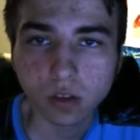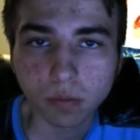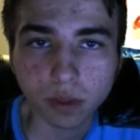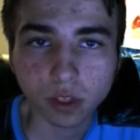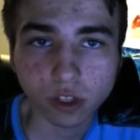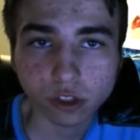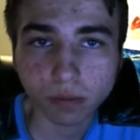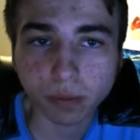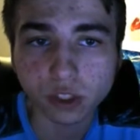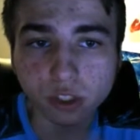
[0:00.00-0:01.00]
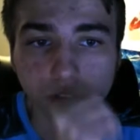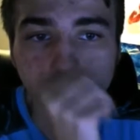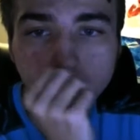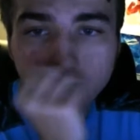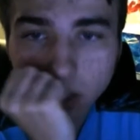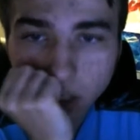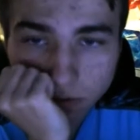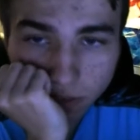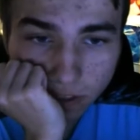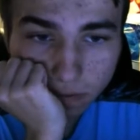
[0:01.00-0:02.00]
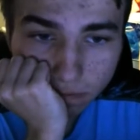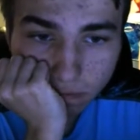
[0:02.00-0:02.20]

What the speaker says: Put in a Jumping Jill. That's fine.